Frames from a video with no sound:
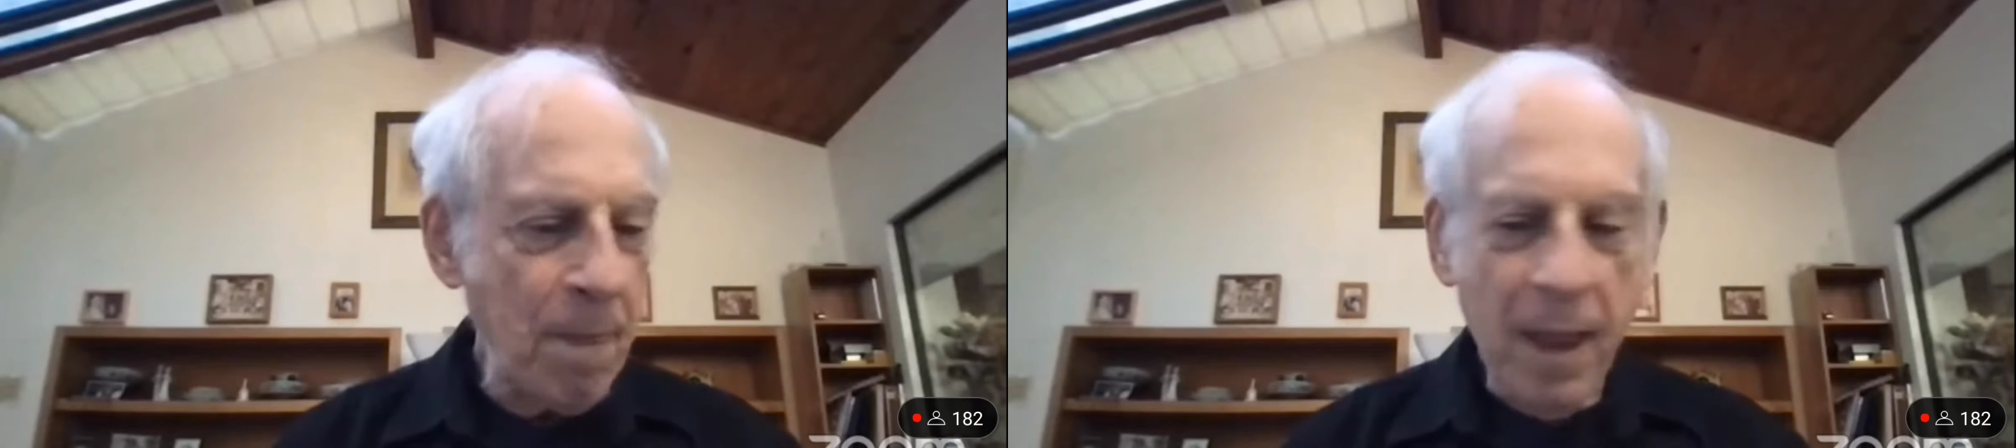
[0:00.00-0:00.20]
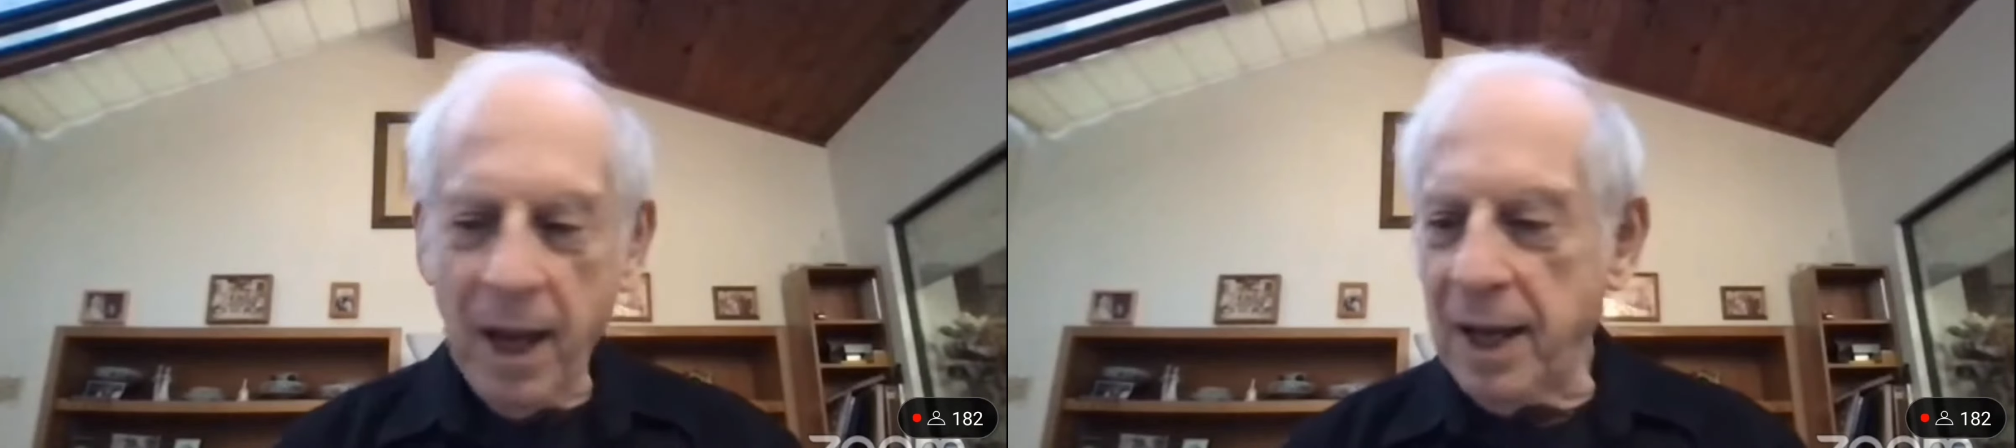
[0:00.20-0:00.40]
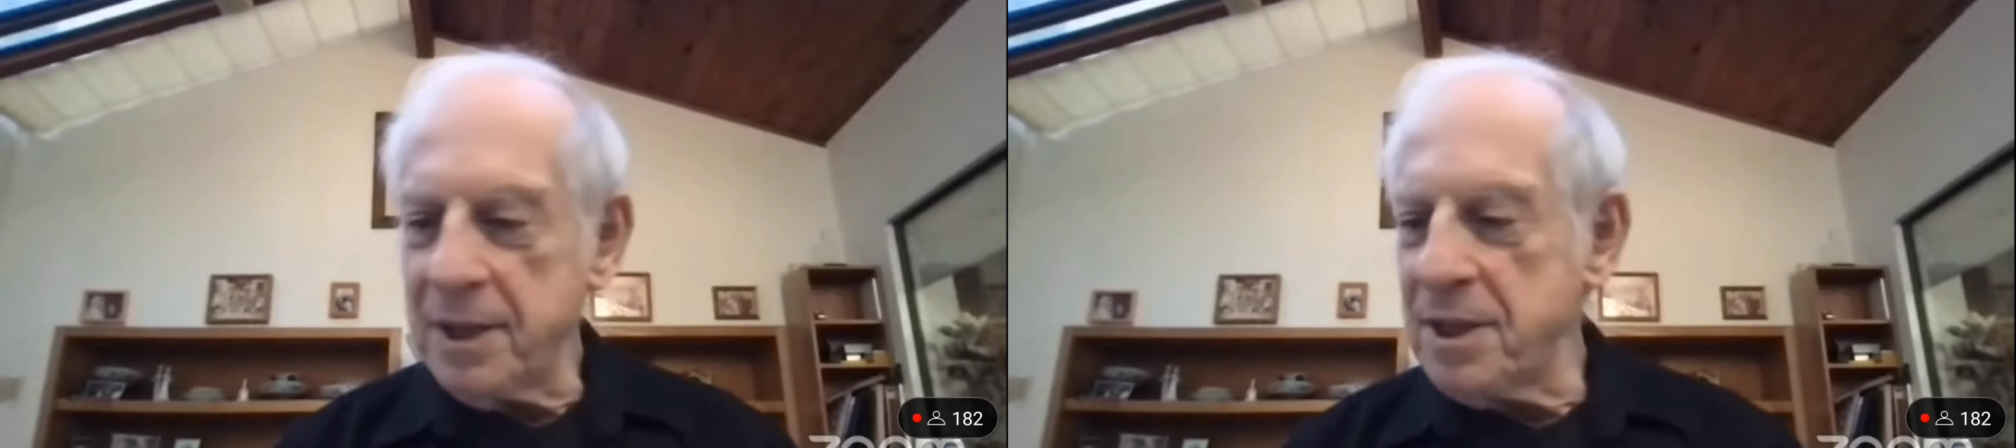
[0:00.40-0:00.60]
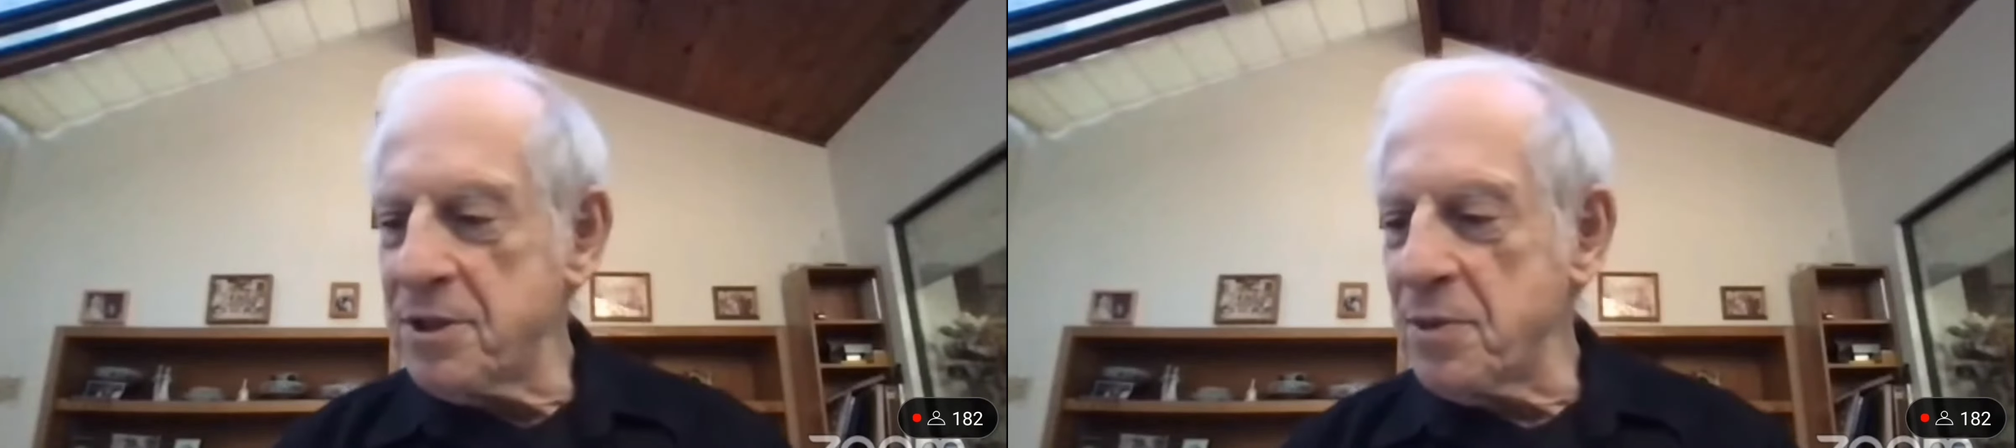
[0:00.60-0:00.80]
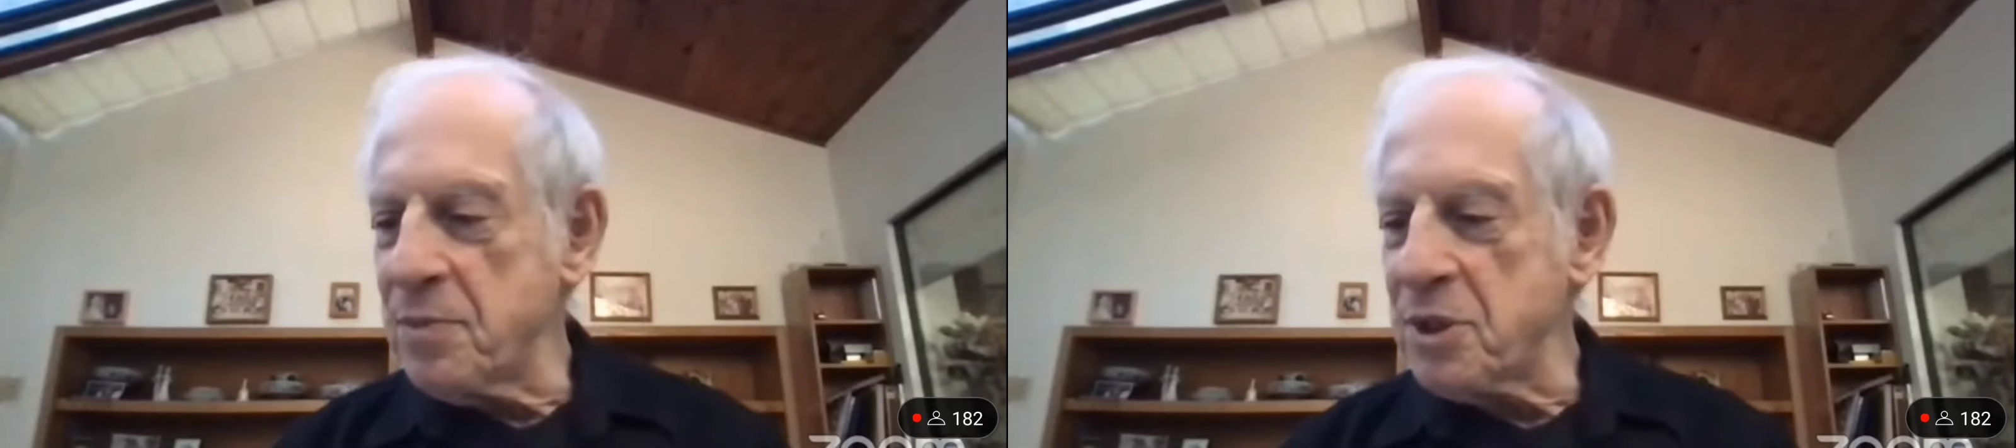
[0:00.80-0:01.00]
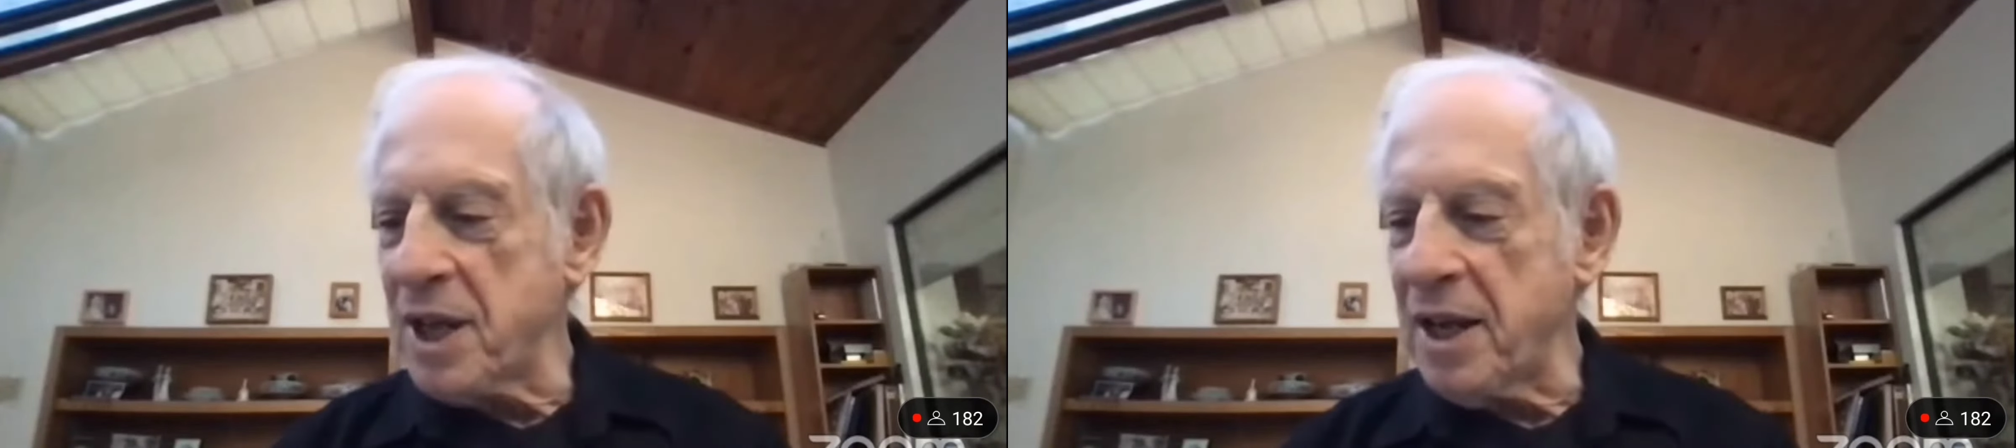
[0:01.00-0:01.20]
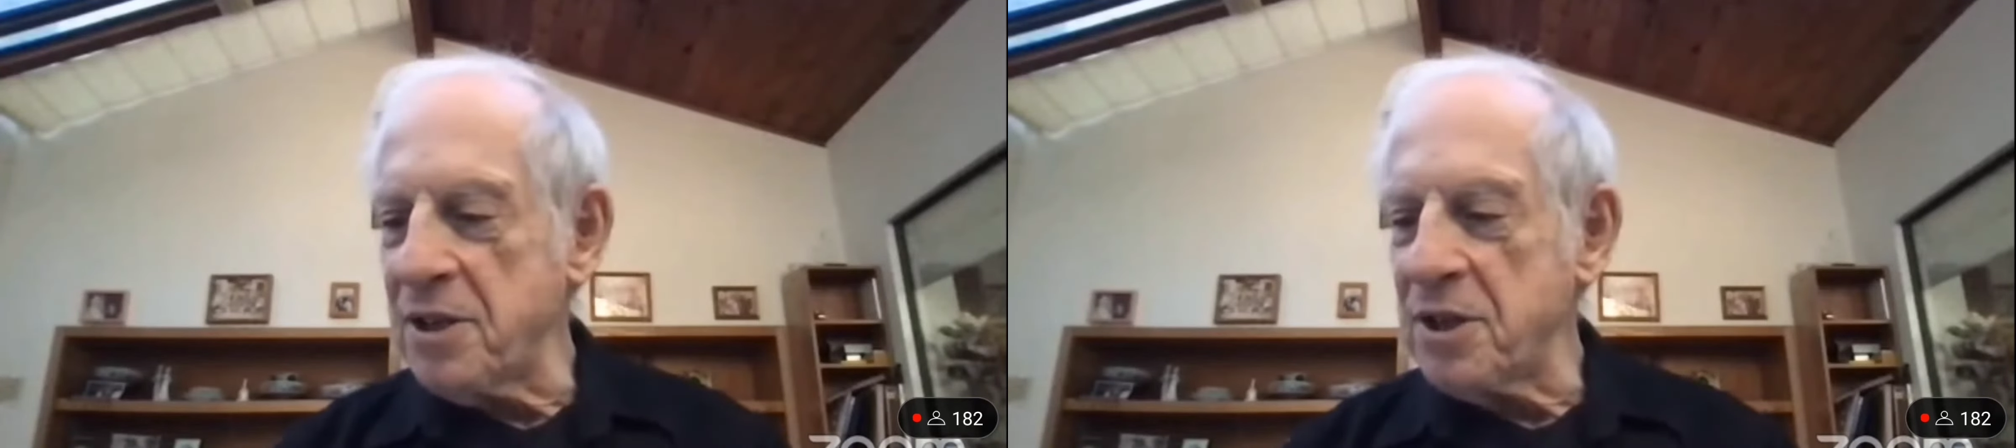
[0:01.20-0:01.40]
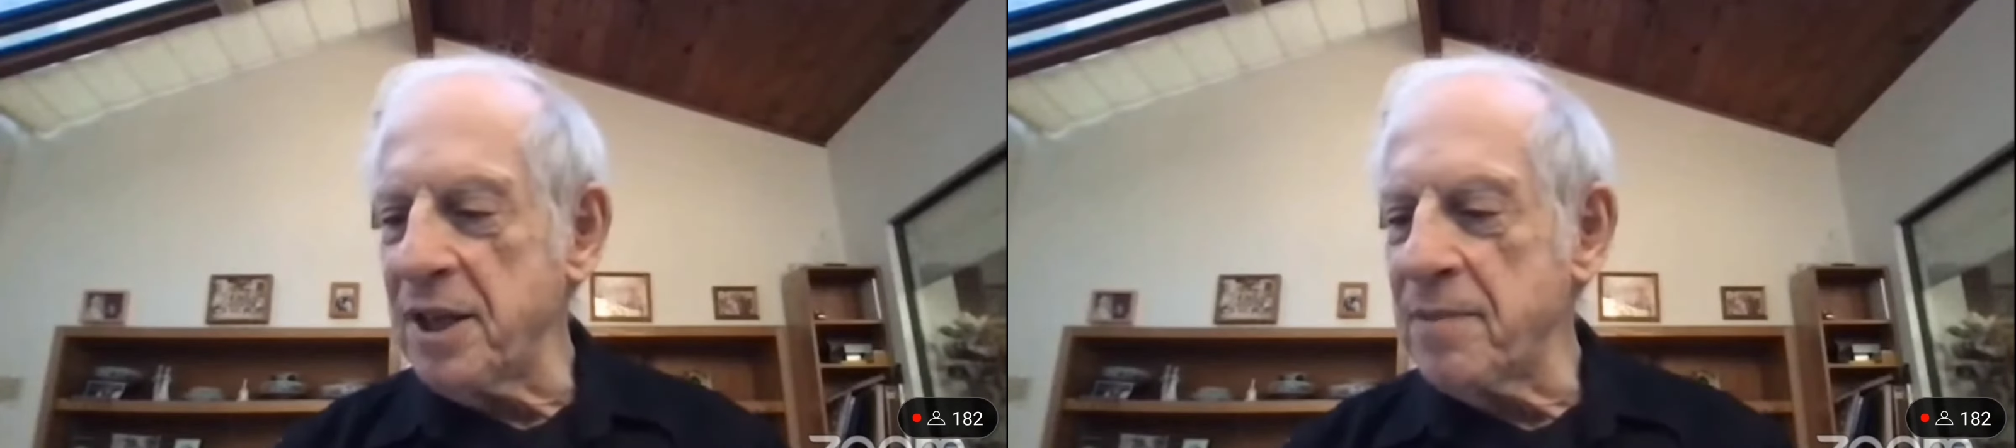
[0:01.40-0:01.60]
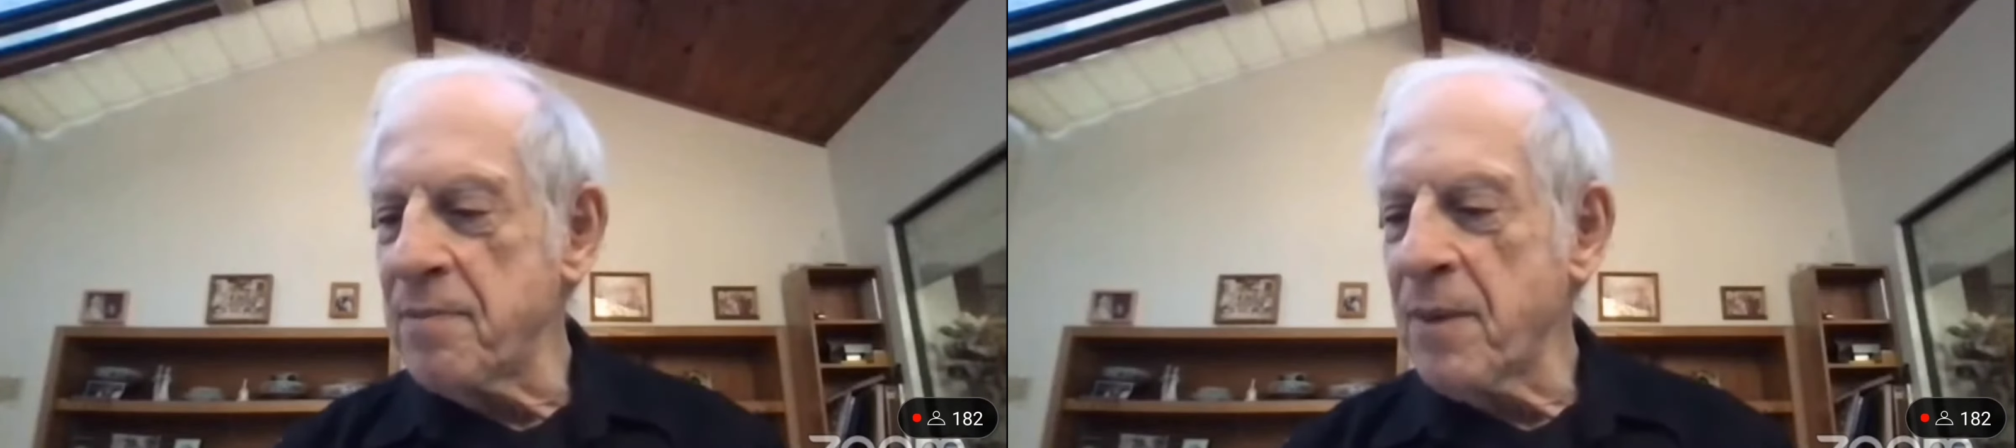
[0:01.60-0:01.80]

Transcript: did some studies in